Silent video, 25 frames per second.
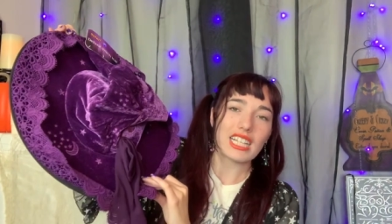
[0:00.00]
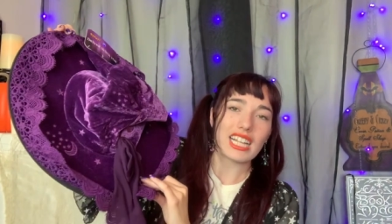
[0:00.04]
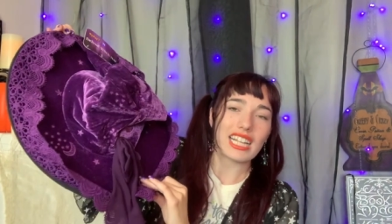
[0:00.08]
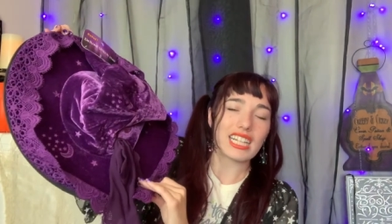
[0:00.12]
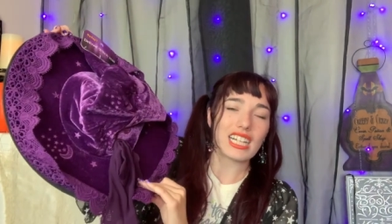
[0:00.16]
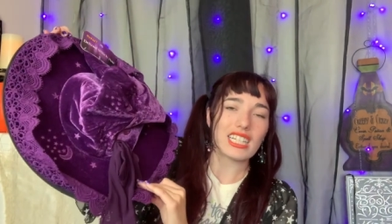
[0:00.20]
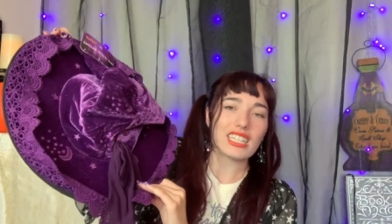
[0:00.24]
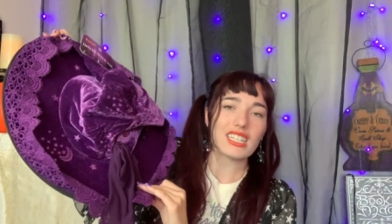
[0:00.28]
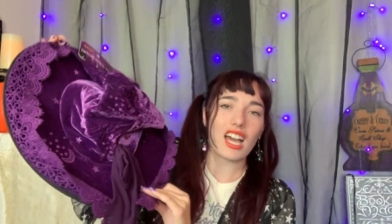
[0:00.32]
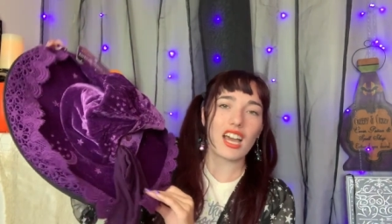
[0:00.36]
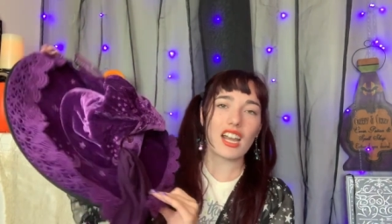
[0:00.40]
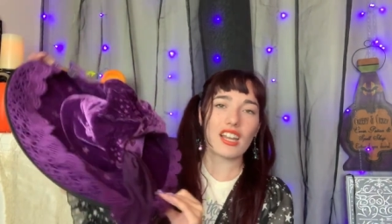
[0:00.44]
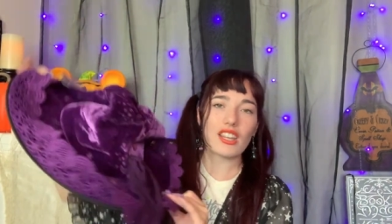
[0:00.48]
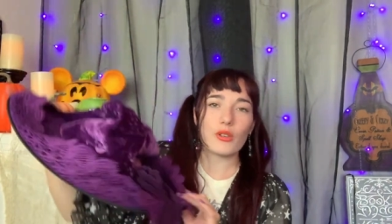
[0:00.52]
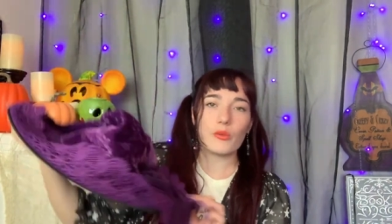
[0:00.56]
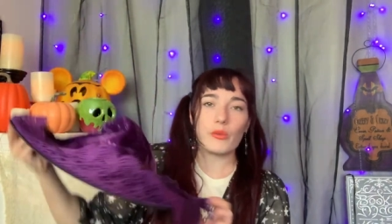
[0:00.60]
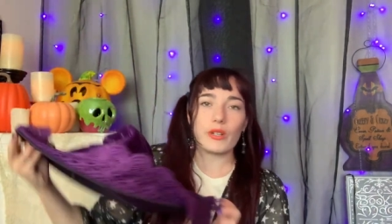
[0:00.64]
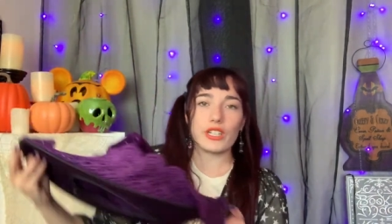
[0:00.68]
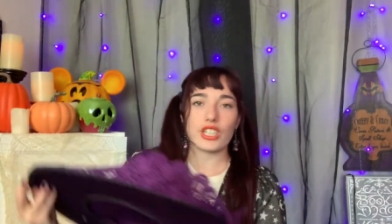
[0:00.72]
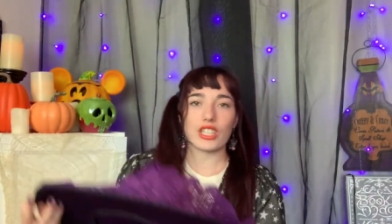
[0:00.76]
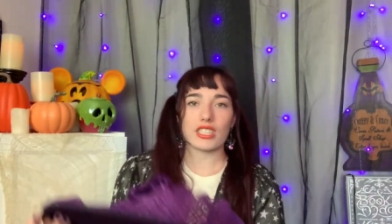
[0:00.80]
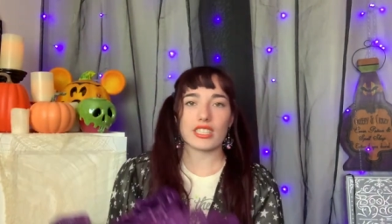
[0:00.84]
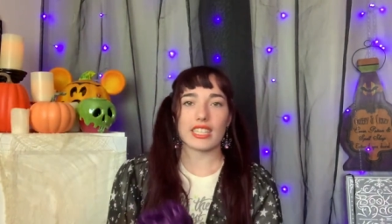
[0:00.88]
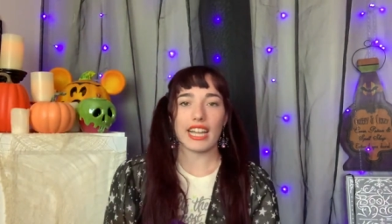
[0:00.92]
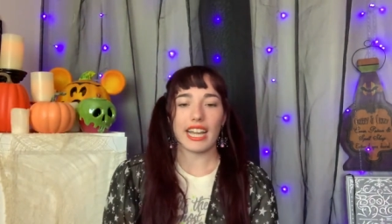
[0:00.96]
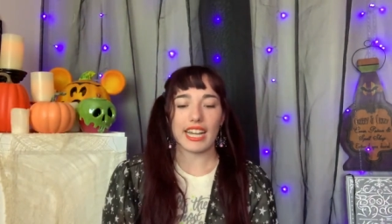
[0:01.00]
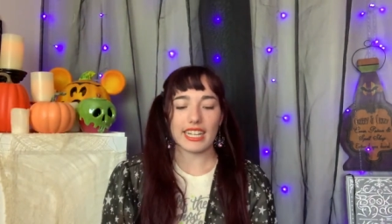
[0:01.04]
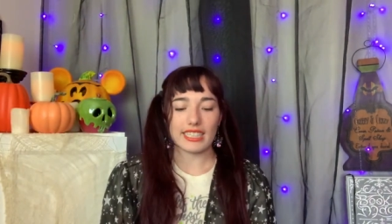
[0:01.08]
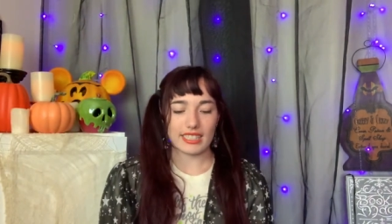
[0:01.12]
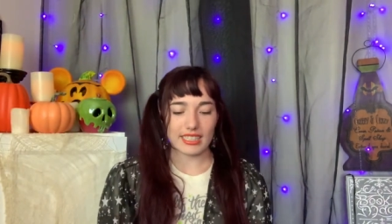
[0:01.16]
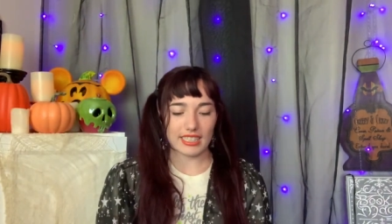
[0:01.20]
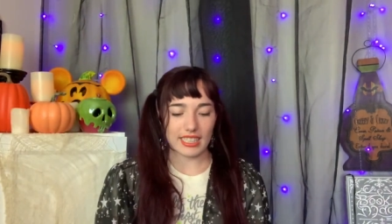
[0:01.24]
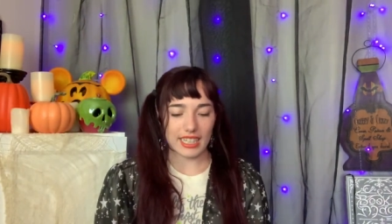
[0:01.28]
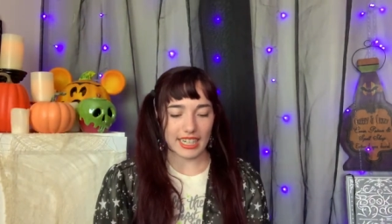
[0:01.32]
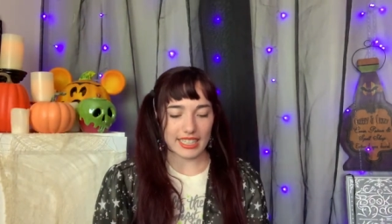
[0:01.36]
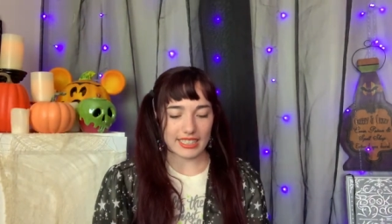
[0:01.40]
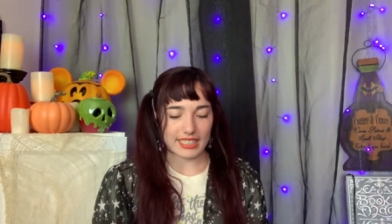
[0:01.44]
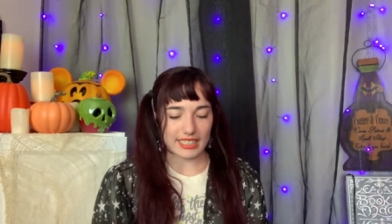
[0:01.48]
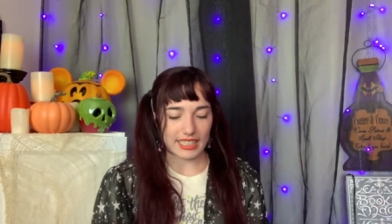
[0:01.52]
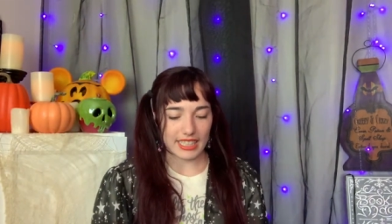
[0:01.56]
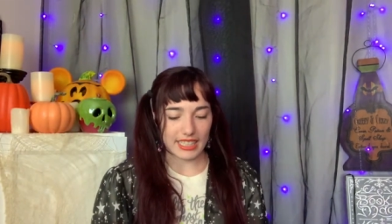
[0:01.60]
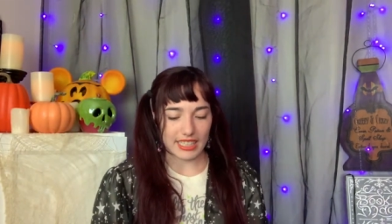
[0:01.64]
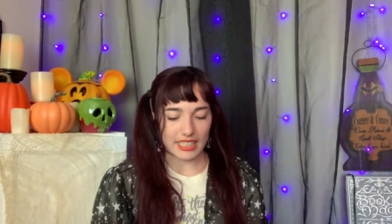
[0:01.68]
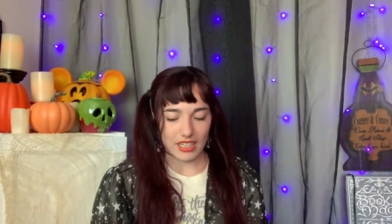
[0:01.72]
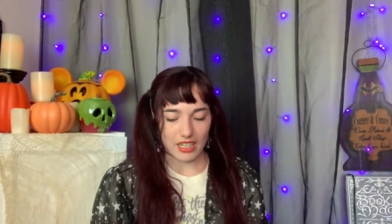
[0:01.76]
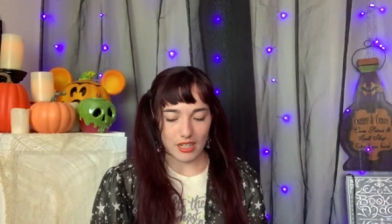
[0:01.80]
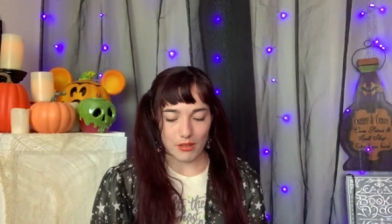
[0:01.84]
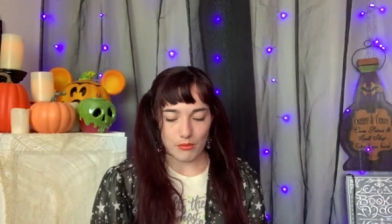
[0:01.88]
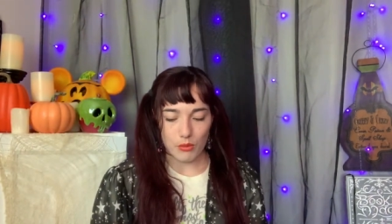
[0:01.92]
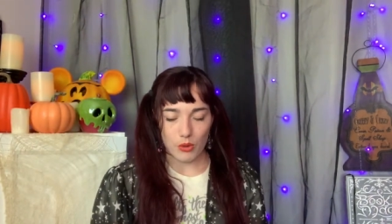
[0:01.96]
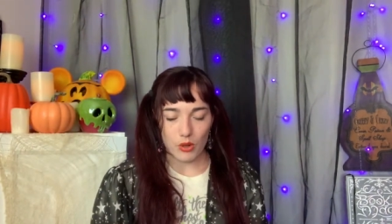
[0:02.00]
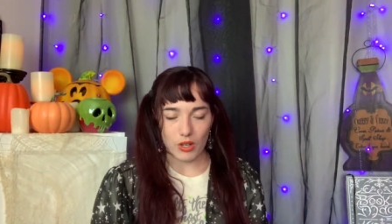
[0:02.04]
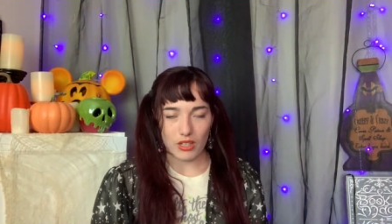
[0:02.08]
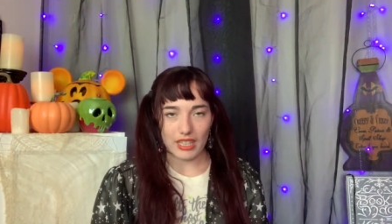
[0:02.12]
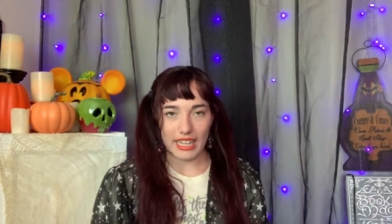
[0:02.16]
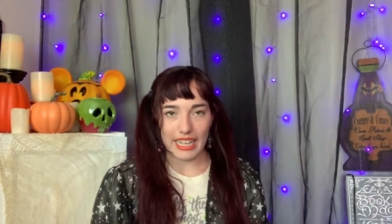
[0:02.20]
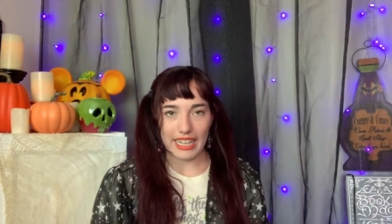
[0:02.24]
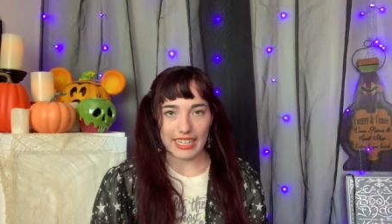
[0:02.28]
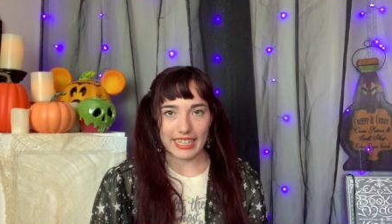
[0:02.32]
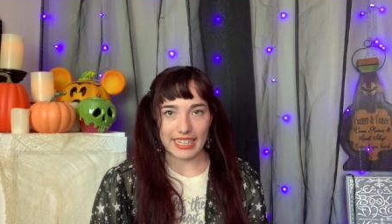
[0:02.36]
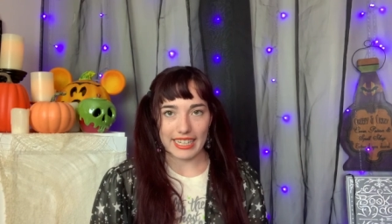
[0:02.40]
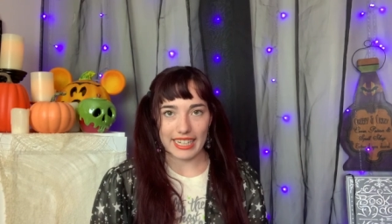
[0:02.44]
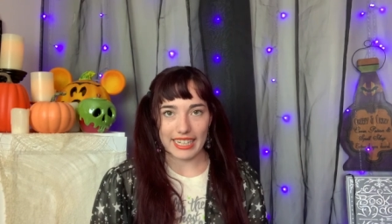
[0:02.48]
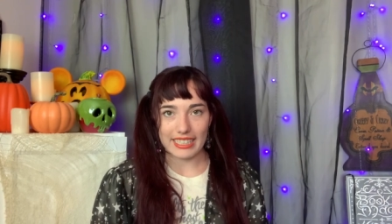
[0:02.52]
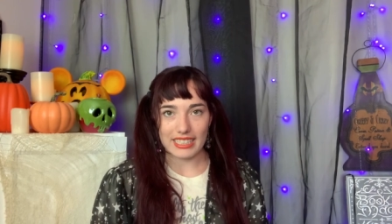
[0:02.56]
Like, a lot of the witches' hats that I see that are more, like,